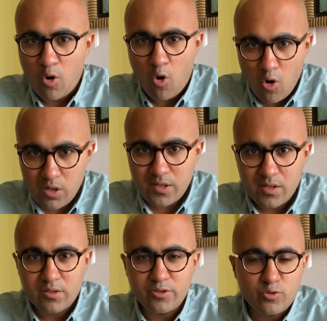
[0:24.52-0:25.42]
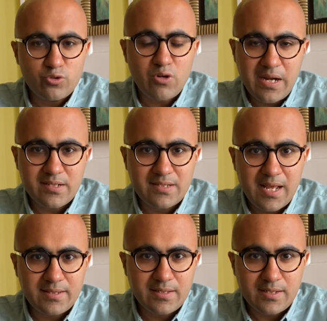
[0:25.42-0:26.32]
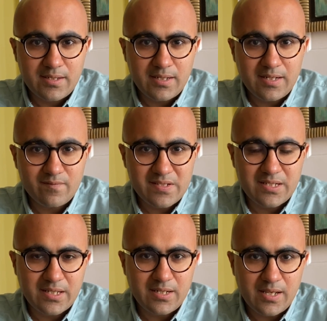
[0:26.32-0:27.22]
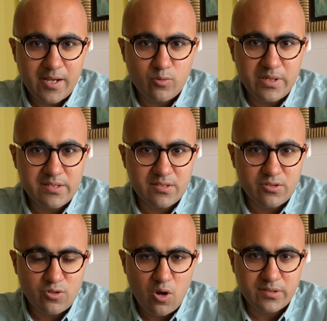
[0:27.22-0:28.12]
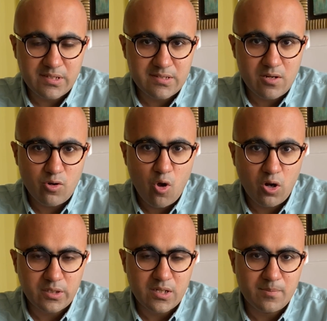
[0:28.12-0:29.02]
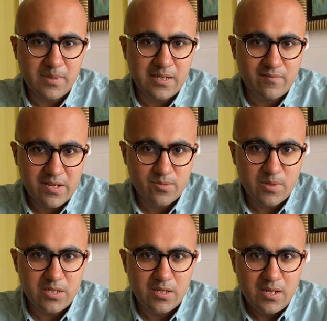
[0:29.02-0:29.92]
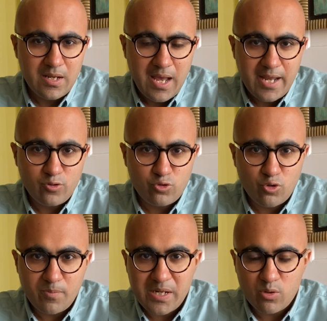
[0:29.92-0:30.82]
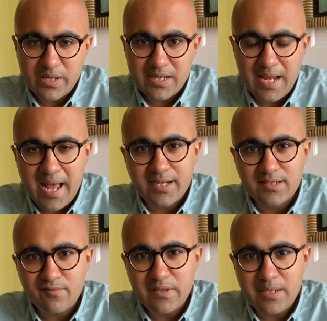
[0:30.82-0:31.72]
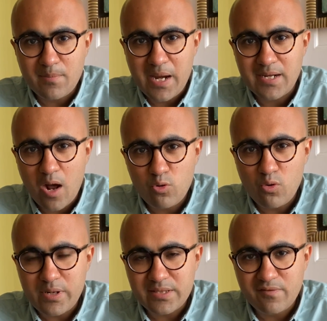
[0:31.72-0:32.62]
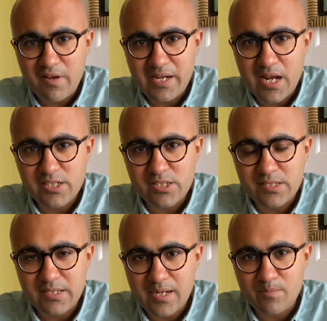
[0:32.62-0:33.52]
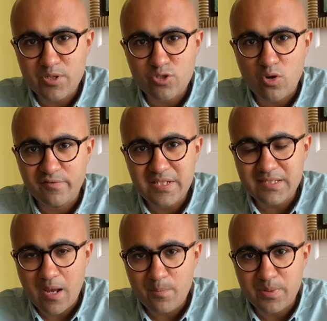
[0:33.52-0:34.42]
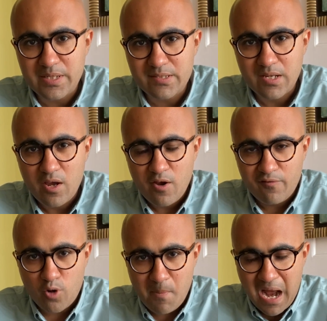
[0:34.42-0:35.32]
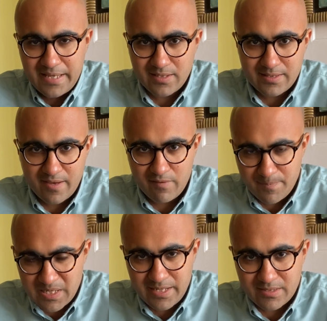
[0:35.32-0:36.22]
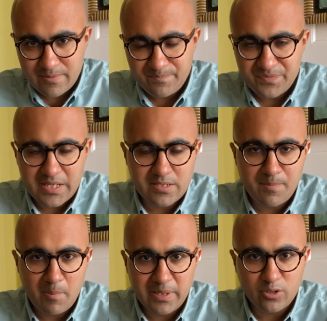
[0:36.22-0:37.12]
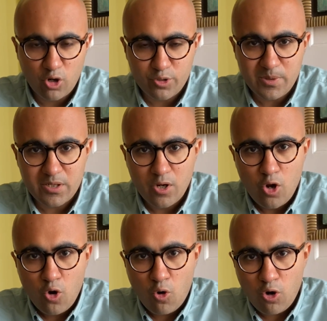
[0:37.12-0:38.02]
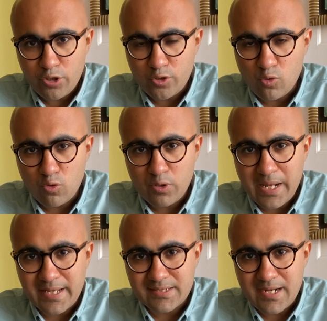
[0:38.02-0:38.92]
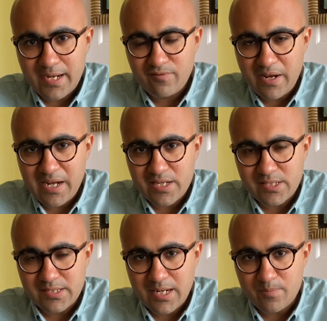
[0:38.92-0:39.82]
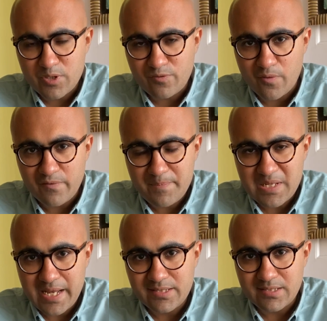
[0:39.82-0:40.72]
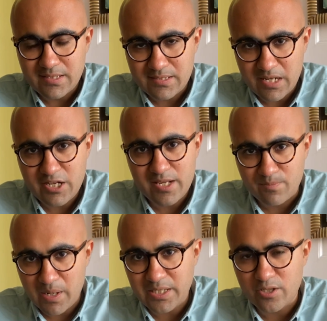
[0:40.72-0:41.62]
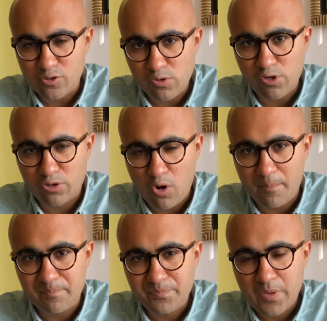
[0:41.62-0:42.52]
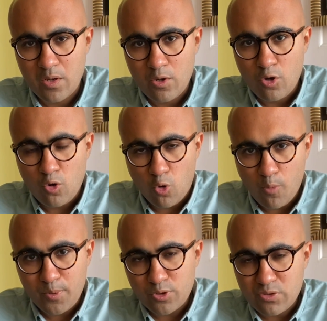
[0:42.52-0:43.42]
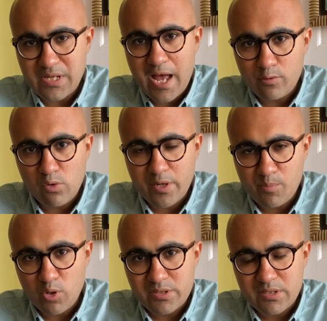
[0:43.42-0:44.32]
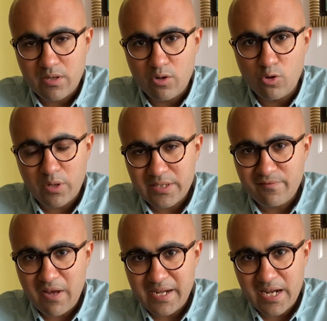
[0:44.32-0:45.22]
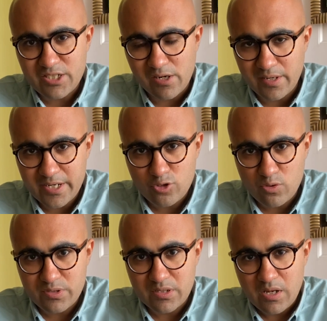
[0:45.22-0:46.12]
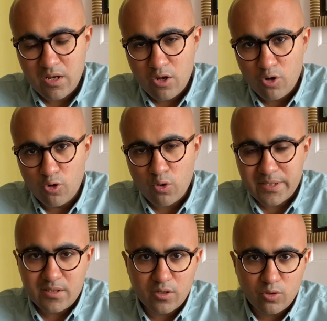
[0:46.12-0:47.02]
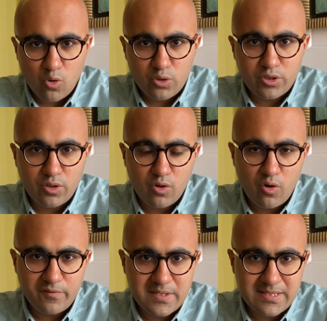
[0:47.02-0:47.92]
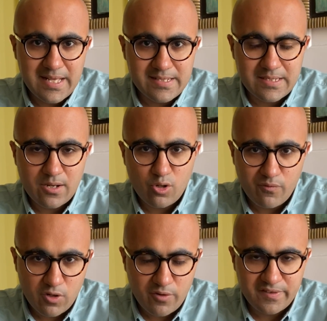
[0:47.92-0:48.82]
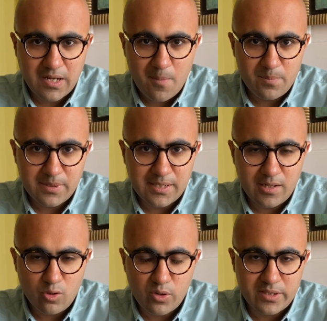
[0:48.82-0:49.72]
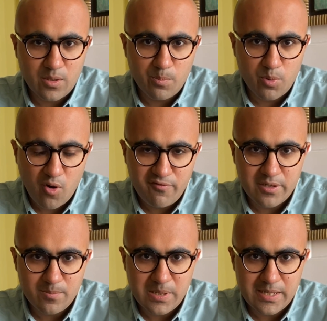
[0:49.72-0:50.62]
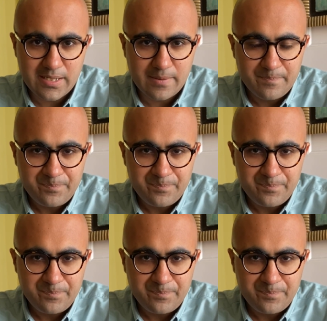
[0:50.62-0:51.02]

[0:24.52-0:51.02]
Or you should understand that investing in equities and stocks is a long-term investment, and you should be doing it actively by downloading the financial statements of these companies from either their websites, it's a public document, or you could extract financial statements from websites such as moneycontrol.com. Open those annual reports, look at the financial ratios, look at the growth of the sales turnover of the company, look at the profitability,